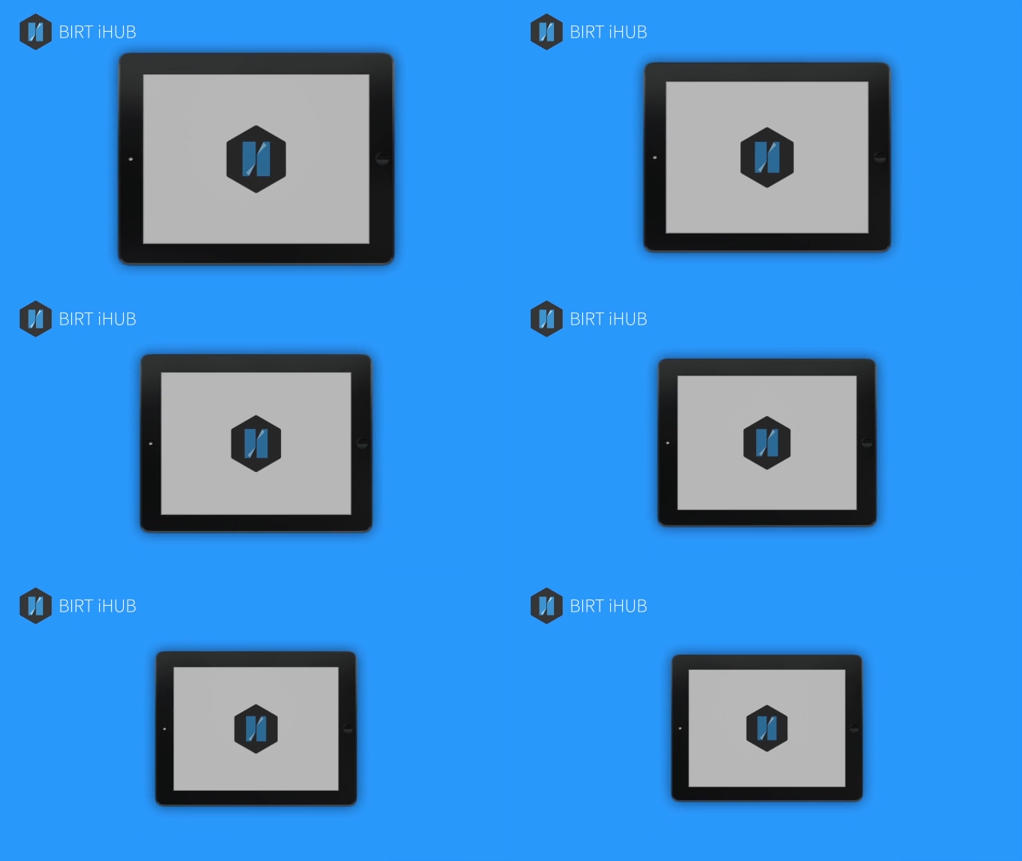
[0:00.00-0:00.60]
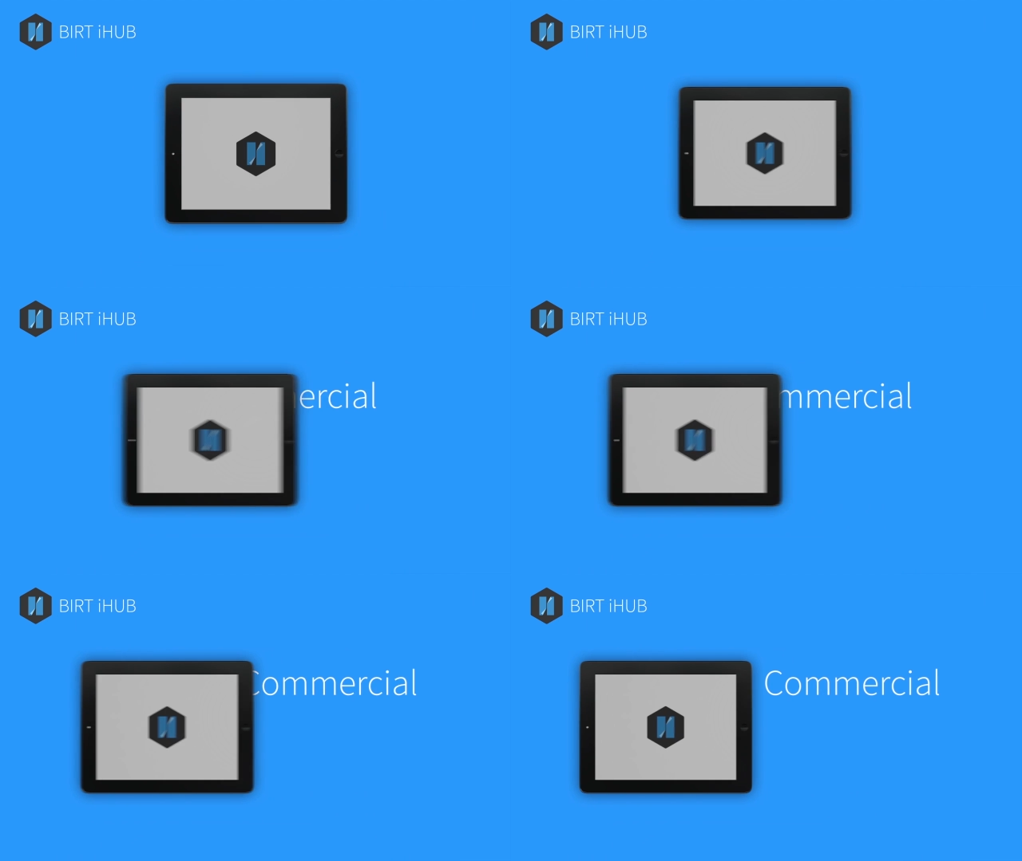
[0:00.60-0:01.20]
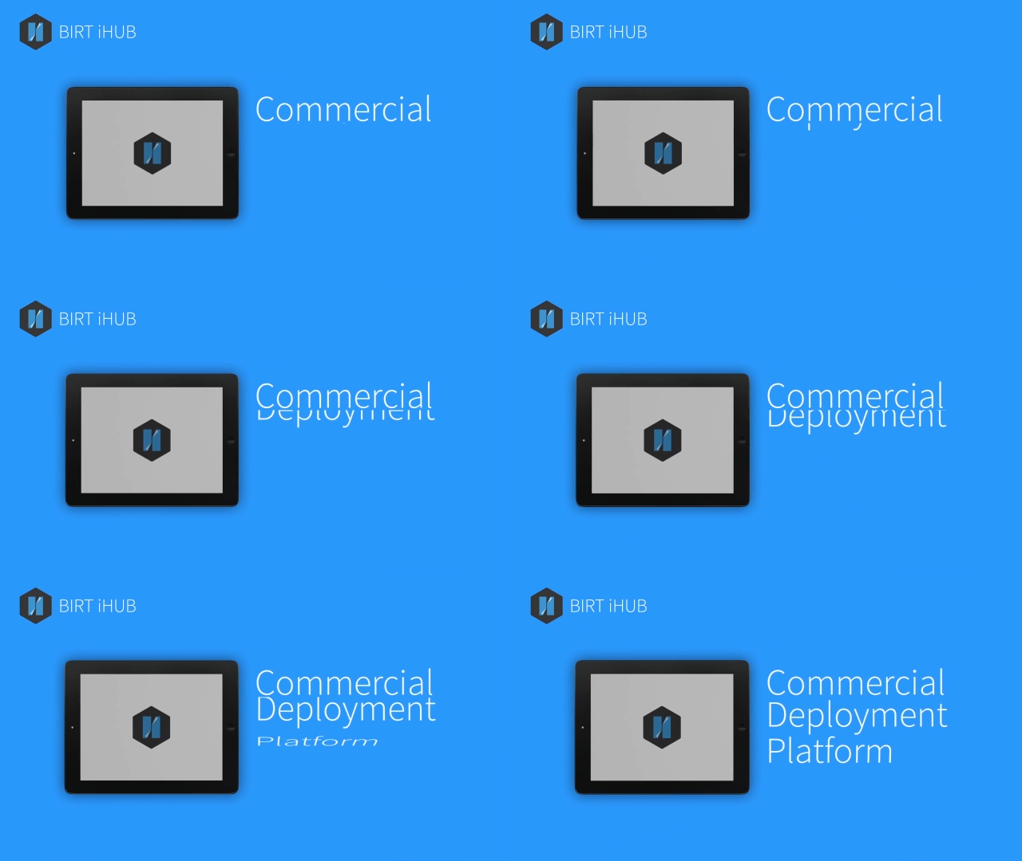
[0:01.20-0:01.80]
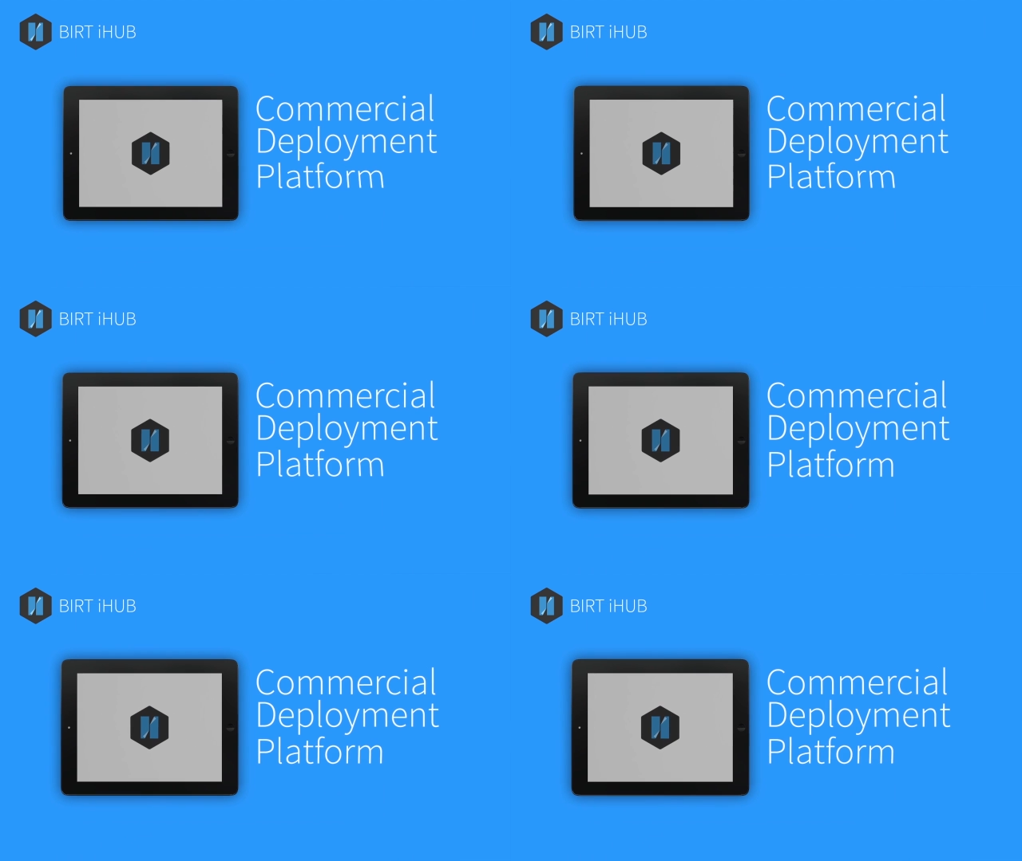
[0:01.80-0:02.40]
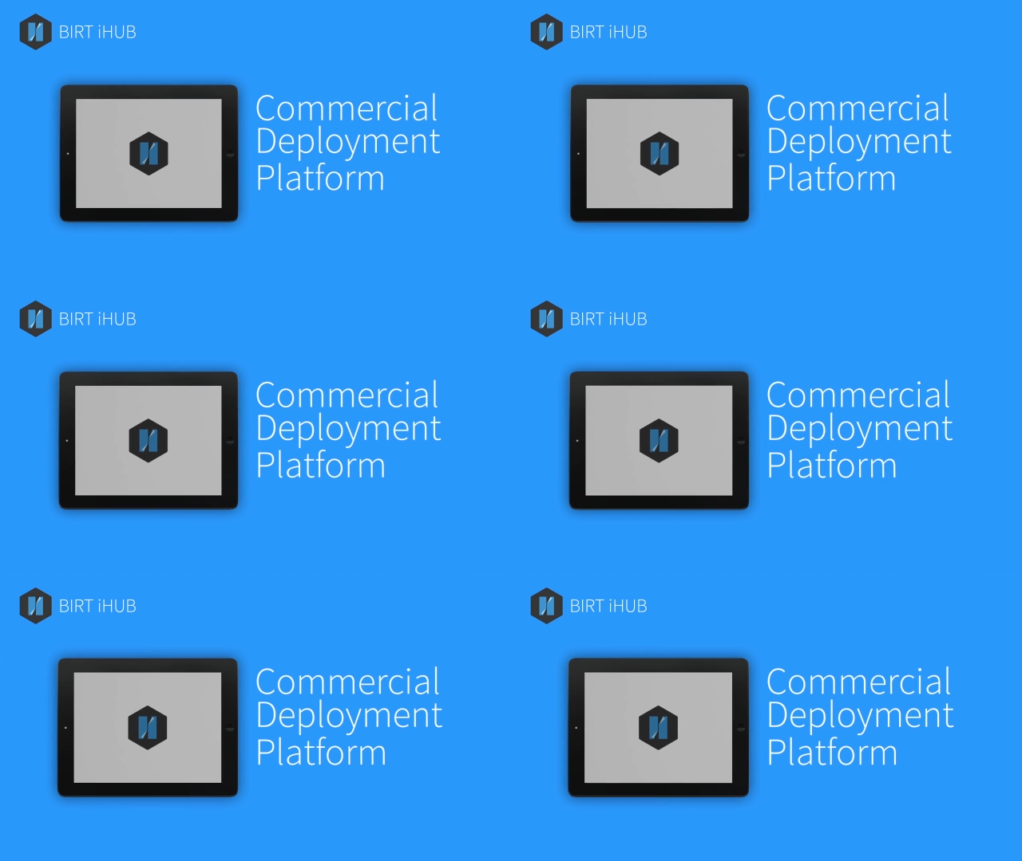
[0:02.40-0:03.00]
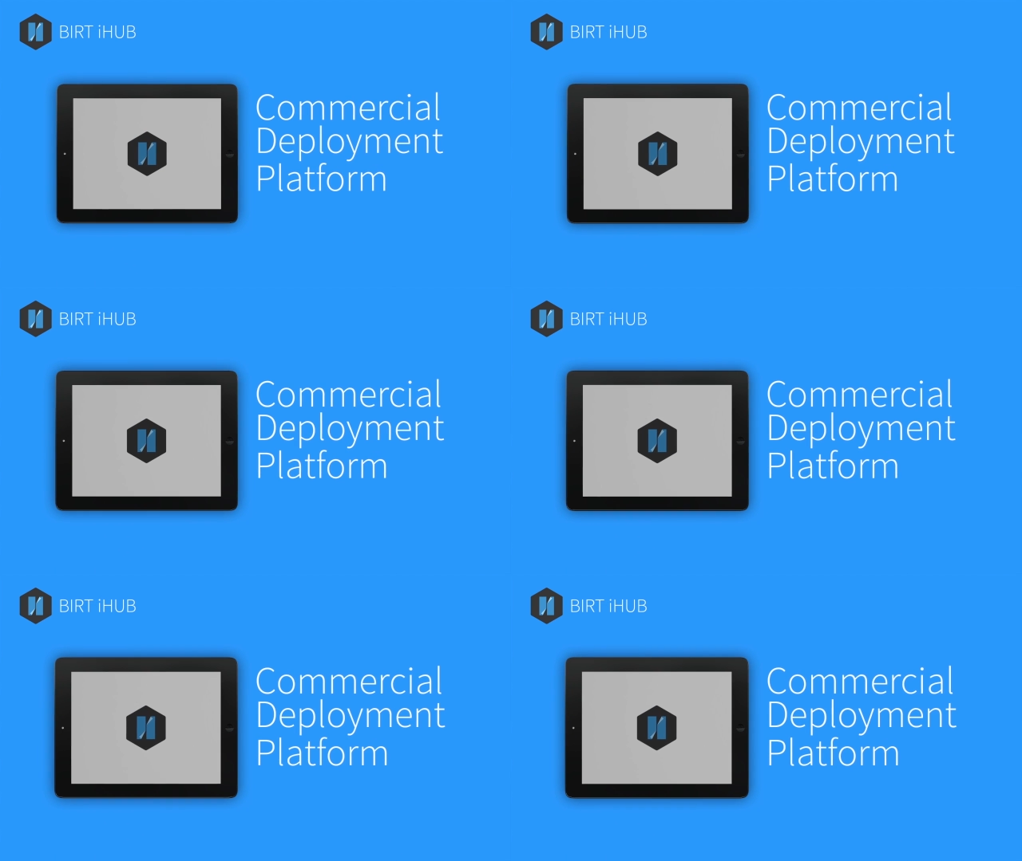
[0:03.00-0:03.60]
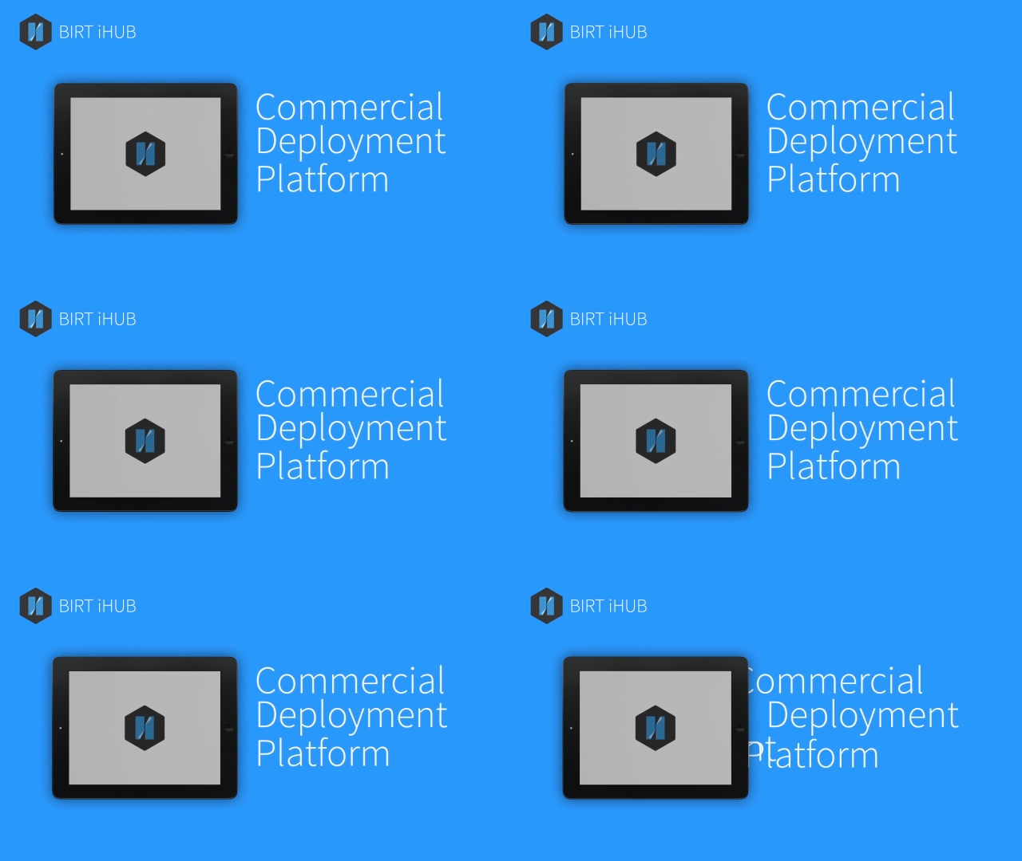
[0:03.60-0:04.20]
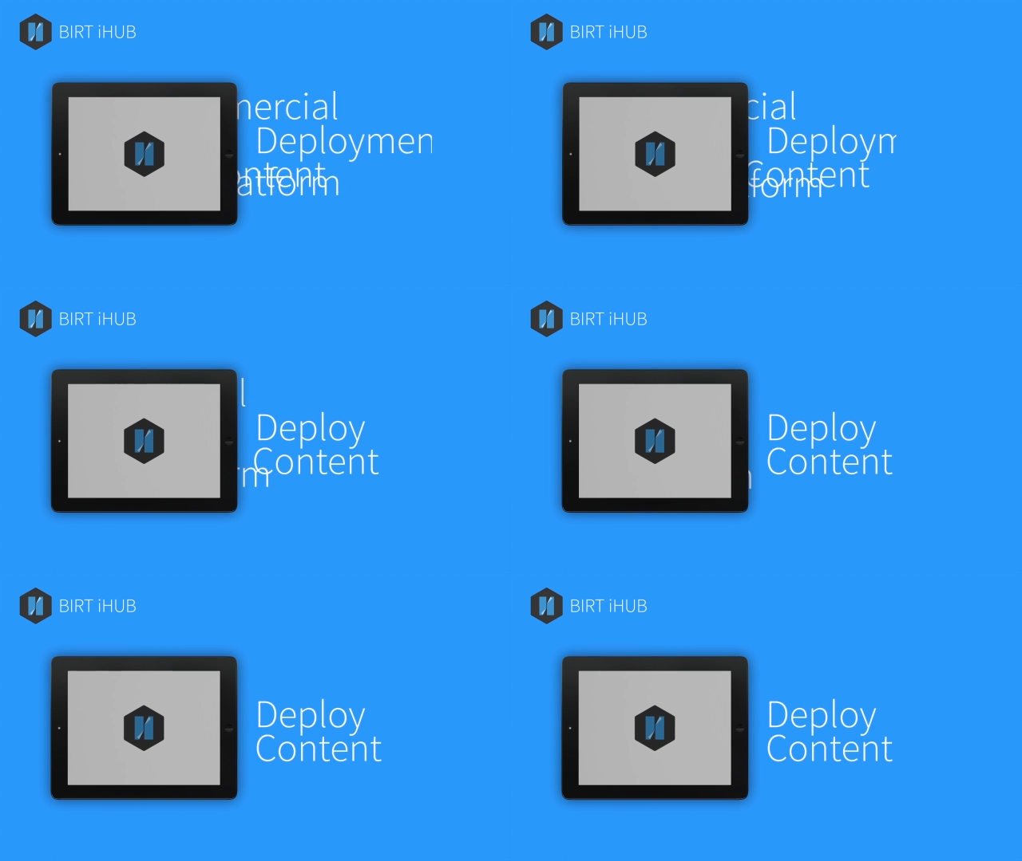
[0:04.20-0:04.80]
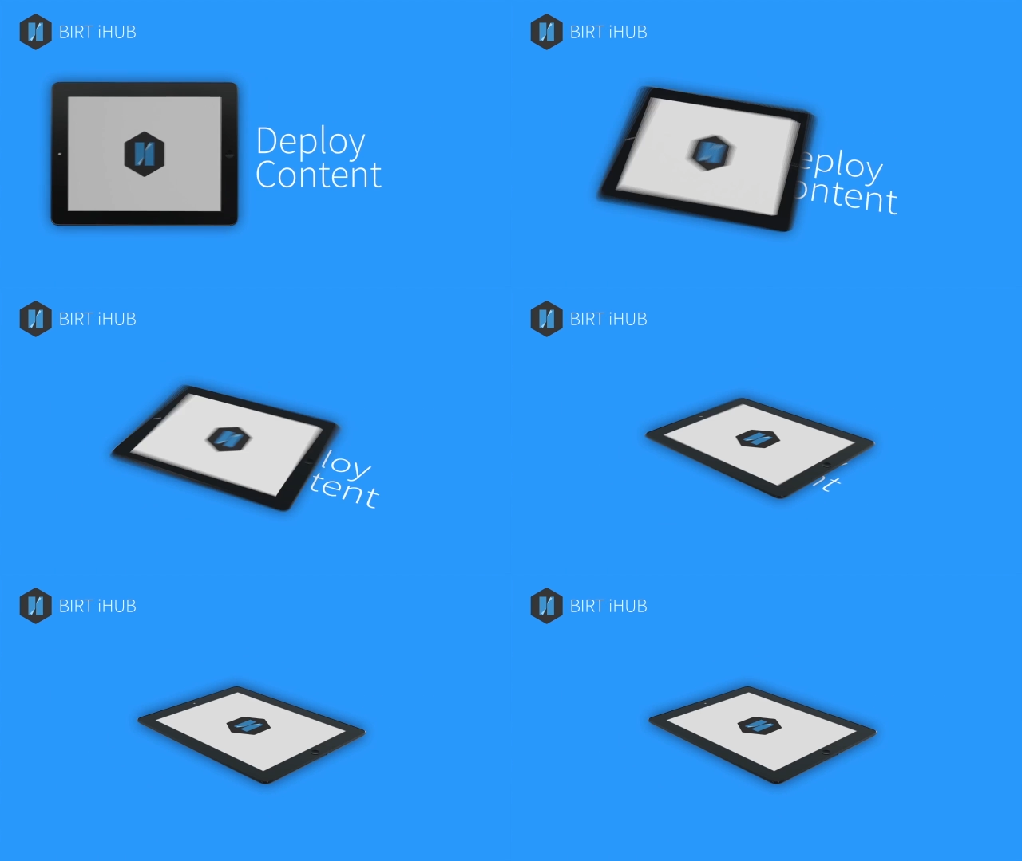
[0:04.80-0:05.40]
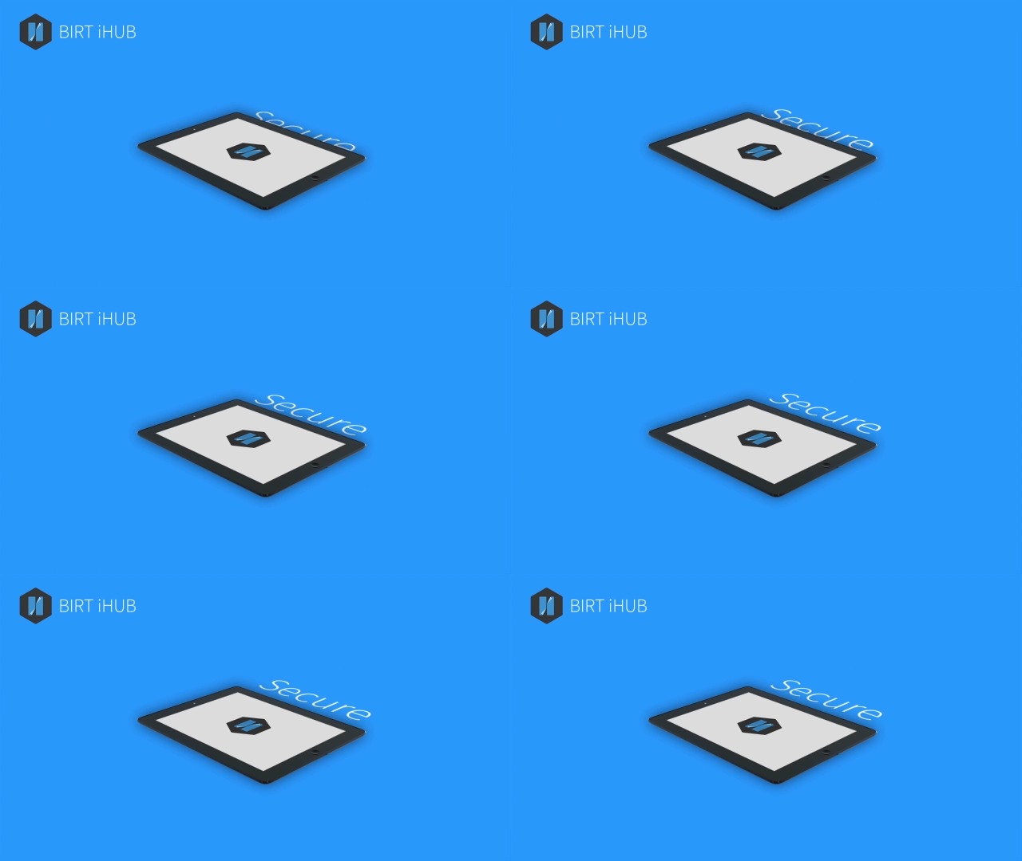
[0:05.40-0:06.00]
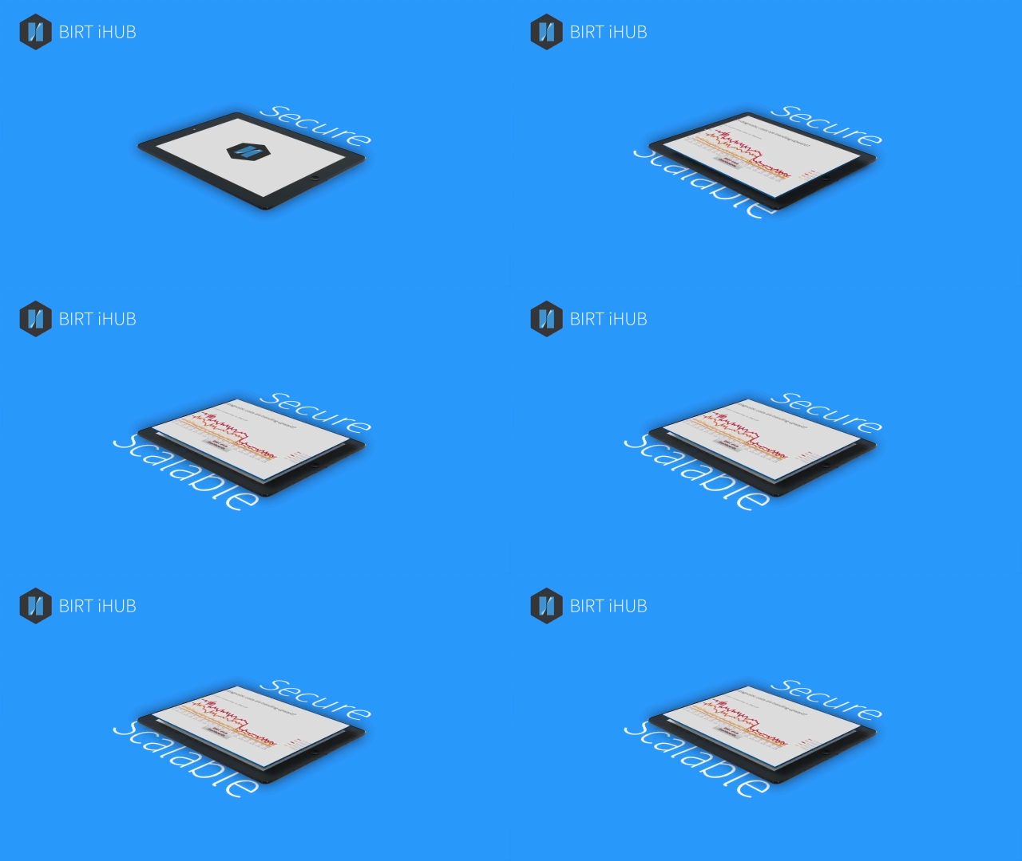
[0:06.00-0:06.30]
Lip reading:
Nobody's mouth can be seen.